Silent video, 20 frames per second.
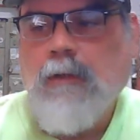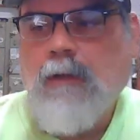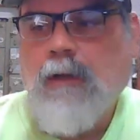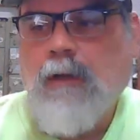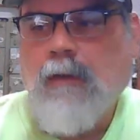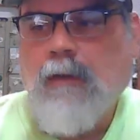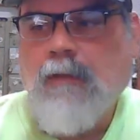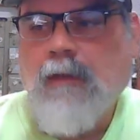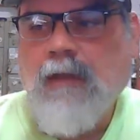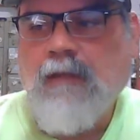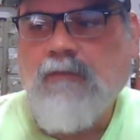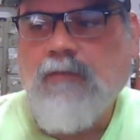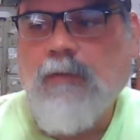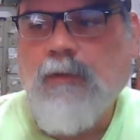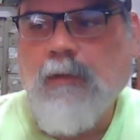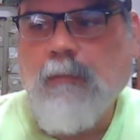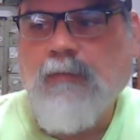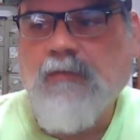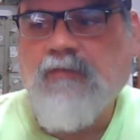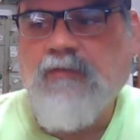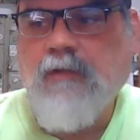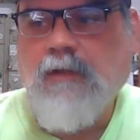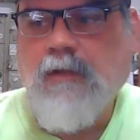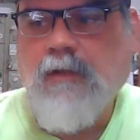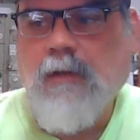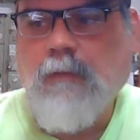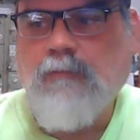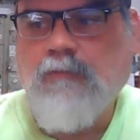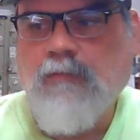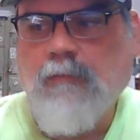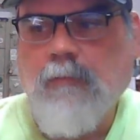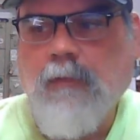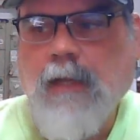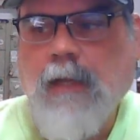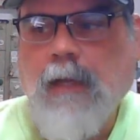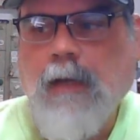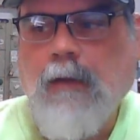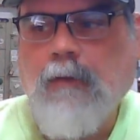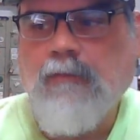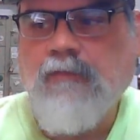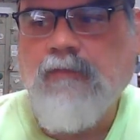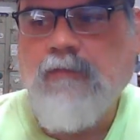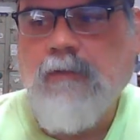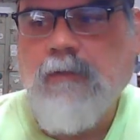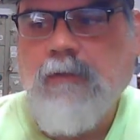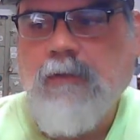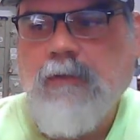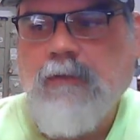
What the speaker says: That 20% comes from the house,